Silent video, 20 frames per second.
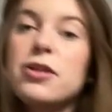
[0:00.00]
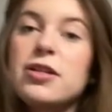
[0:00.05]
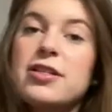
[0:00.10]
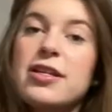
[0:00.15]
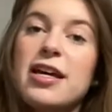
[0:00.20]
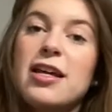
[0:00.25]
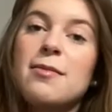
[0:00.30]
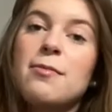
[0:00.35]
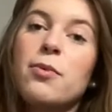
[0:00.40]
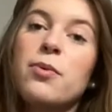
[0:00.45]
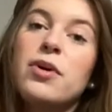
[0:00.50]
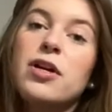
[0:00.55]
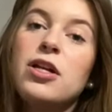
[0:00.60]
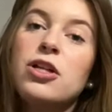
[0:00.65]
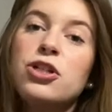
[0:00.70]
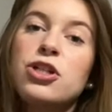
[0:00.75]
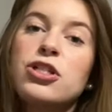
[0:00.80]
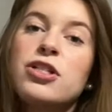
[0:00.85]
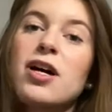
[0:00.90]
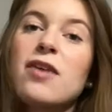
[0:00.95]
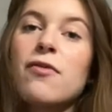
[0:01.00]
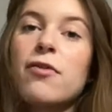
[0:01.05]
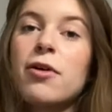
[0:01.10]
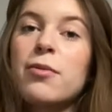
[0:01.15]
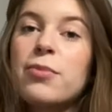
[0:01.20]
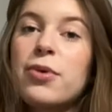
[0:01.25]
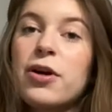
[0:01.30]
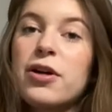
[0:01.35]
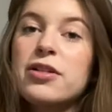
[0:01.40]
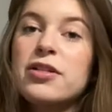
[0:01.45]
Santa, but we each just have one
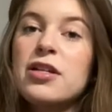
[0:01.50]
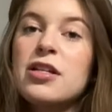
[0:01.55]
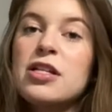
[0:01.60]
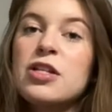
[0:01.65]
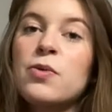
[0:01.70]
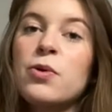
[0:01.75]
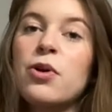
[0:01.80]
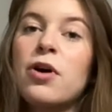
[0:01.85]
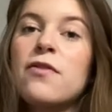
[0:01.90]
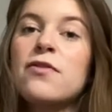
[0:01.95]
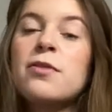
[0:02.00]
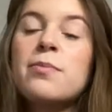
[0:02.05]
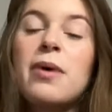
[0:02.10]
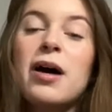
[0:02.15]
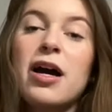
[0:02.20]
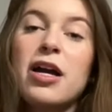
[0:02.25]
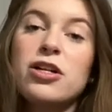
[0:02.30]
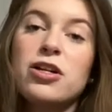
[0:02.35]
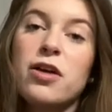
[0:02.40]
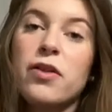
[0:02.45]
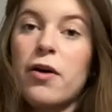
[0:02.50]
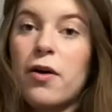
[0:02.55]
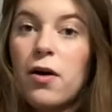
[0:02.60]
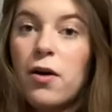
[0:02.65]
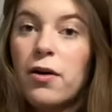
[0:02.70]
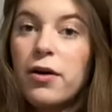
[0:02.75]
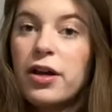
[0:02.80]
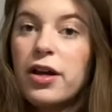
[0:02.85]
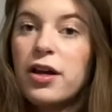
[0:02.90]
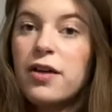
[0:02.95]
person so we don't have to buy each other
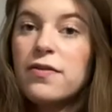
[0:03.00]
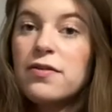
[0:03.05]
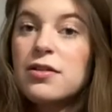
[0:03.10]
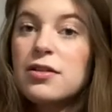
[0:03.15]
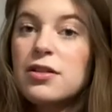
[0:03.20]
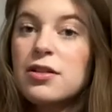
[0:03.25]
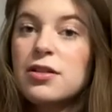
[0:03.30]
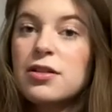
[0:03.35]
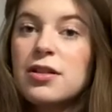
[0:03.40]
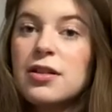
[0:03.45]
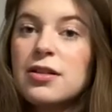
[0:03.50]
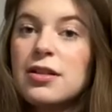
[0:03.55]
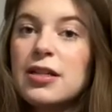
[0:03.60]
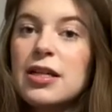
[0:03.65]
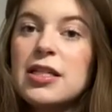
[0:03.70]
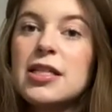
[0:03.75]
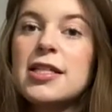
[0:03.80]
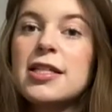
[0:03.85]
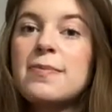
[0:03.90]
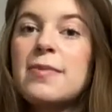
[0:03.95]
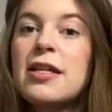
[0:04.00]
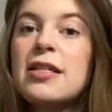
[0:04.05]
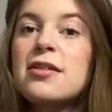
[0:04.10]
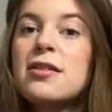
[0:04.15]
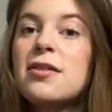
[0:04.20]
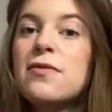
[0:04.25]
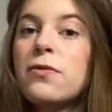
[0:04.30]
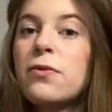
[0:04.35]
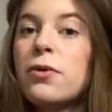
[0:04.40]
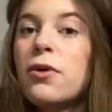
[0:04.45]
all gifts just because it gets
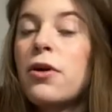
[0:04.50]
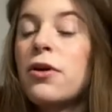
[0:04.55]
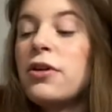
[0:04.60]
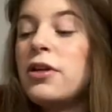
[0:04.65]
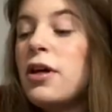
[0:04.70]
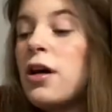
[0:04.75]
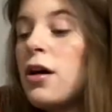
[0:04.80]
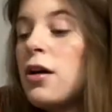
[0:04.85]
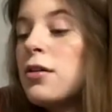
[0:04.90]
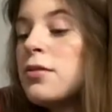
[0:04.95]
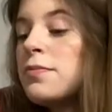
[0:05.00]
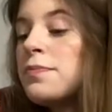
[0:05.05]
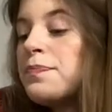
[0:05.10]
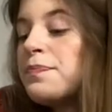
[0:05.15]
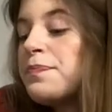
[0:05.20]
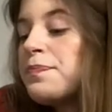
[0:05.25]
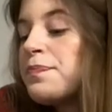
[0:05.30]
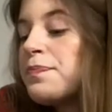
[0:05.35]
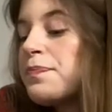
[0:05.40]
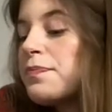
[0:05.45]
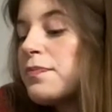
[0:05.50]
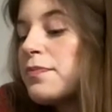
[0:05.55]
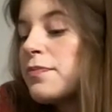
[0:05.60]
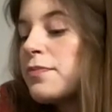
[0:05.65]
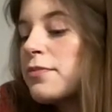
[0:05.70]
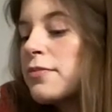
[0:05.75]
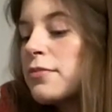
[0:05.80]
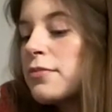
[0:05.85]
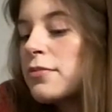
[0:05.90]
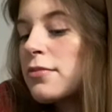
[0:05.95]
expensive and we're all young.
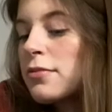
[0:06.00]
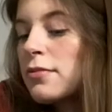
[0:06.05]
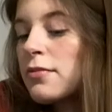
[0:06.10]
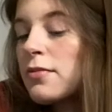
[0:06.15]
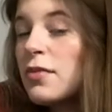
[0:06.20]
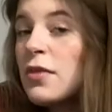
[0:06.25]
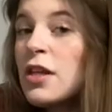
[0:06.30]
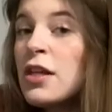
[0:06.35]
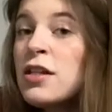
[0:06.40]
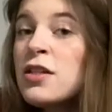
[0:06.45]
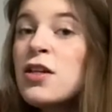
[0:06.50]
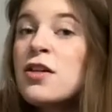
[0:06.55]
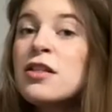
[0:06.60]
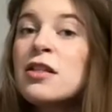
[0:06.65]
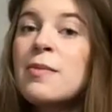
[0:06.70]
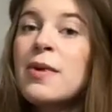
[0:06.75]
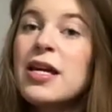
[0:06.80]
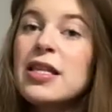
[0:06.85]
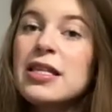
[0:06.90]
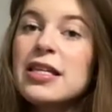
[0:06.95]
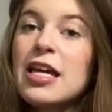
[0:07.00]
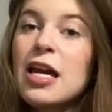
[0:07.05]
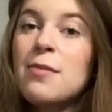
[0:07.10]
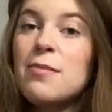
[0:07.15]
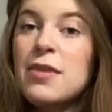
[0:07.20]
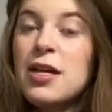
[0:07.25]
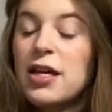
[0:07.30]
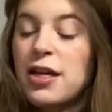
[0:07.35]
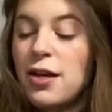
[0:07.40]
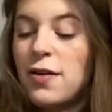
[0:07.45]
So Samantha gave
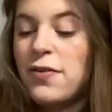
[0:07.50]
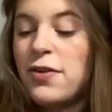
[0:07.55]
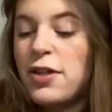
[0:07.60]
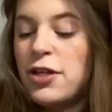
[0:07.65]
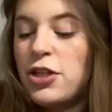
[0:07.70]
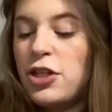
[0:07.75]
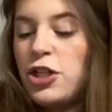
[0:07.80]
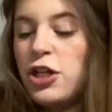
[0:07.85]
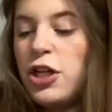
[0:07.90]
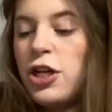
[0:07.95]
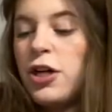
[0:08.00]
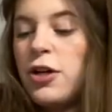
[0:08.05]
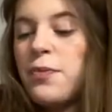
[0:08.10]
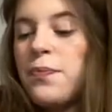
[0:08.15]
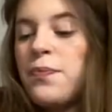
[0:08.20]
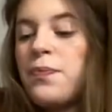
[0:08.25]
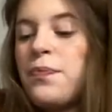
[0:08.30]
me a gift this year.